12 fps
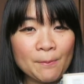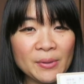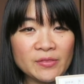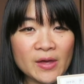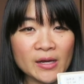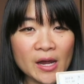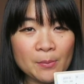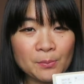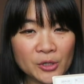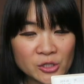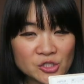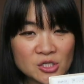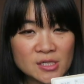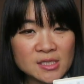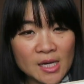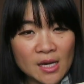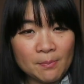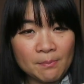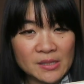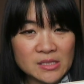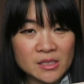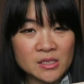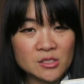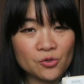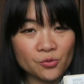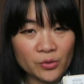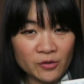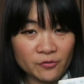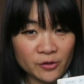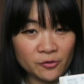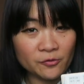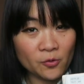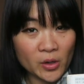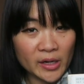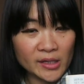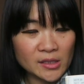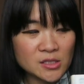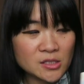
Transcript: but then I purchased a business refill for it.